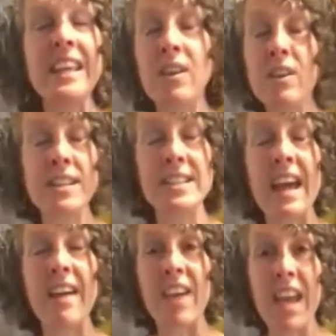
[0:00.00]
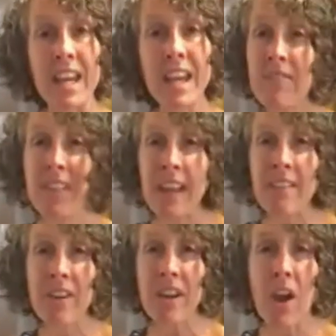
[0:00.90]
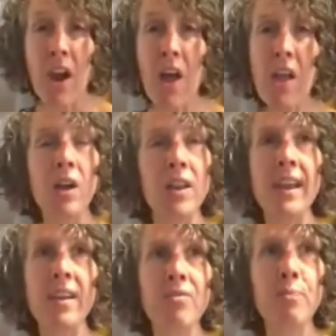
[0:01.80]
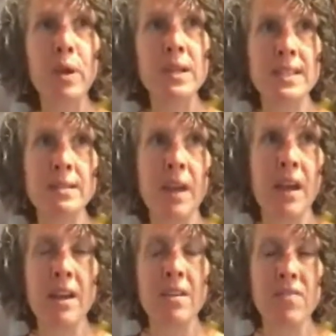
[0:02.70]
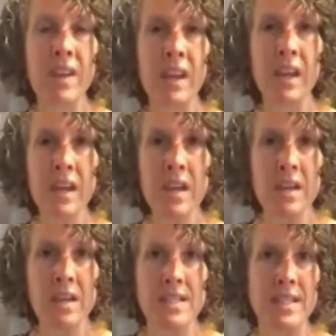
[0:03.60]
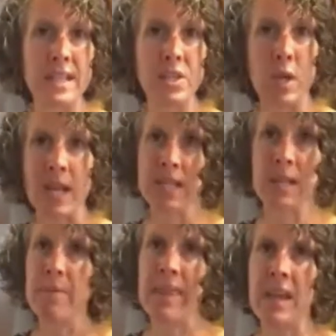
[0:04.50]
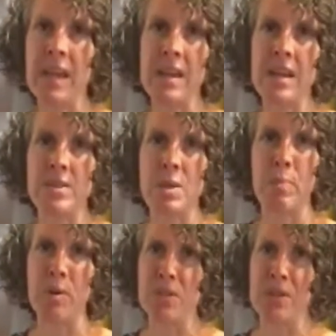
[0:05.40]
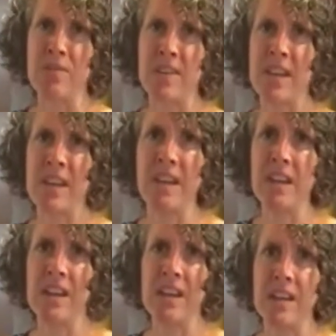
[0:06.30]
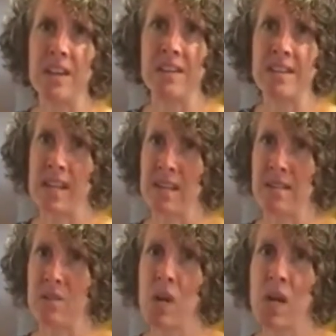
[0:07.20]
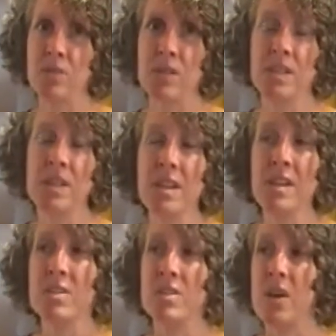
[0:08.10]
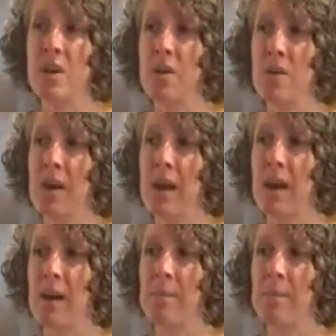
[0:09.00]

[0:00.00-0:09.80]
either doesn't have any flavor at all, or they've put some kind of like citric something in it to preserve it, and it tastes gross. So